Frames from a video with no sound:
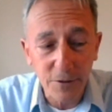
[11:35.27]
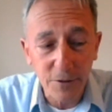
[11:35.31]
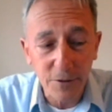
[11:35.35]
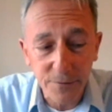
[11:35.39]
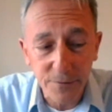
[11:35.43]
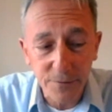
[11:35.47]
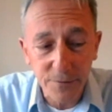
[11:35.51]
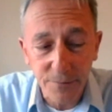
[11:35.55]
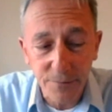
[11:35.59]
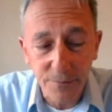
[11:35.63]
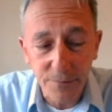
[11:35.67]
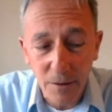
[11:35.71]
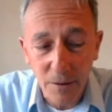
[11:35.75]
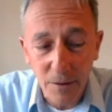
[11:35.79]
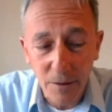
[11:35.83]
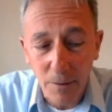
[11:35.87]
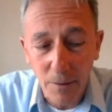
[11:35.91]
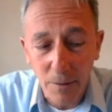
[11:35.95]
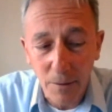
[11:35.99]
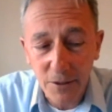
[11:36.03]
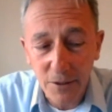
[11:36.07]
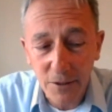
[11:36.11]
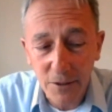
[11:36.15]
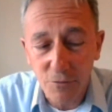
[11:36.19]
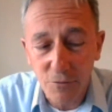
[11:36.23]
of
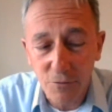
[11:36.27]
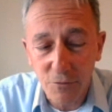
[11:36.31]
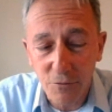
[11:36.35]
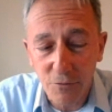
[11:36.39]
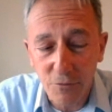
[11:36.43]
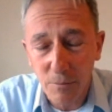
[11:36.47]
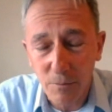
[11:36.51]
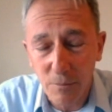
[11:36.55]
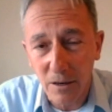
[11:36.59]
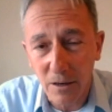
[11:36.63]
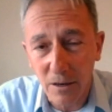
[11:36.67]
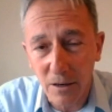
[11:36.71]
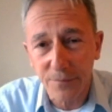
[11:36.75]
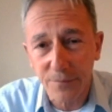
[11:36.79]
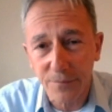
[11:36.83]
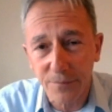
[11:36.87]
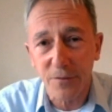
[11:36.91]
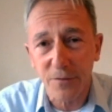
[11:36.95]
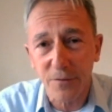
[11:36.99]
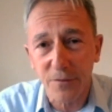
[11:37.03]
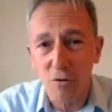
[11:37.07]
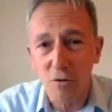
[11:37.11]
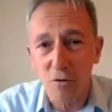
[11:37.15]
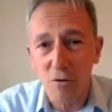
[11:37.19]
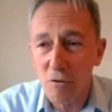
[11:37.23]
my career where I
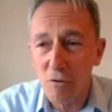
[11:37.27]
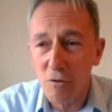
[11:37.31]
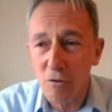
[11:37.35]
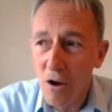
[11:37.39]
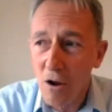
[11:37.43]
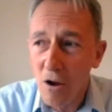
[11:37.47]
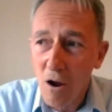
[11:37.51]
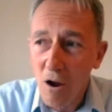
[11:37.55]
flew